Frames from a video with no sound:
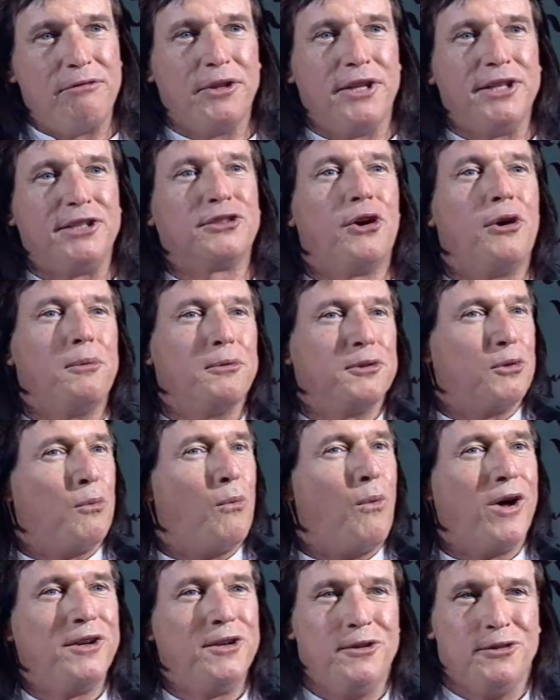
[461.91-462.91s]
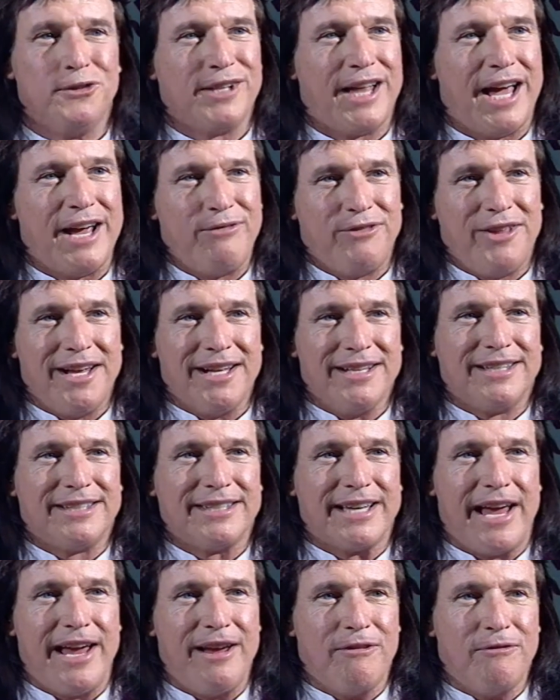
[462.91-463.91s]
they saw it was the one whose life they had
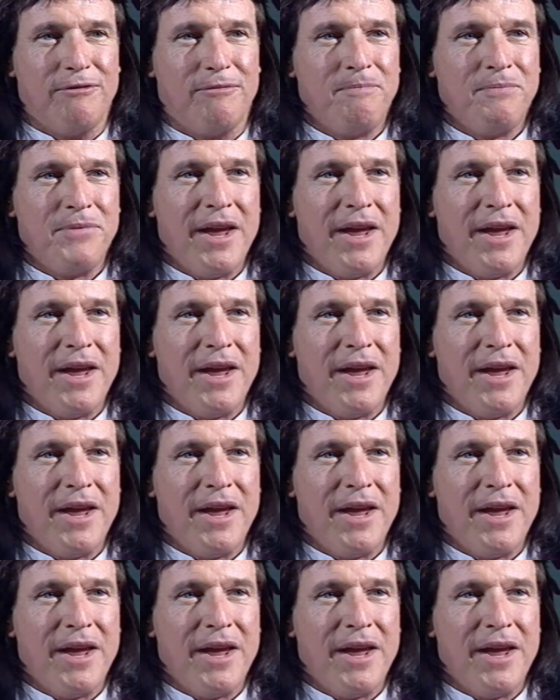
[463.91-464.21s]
saved.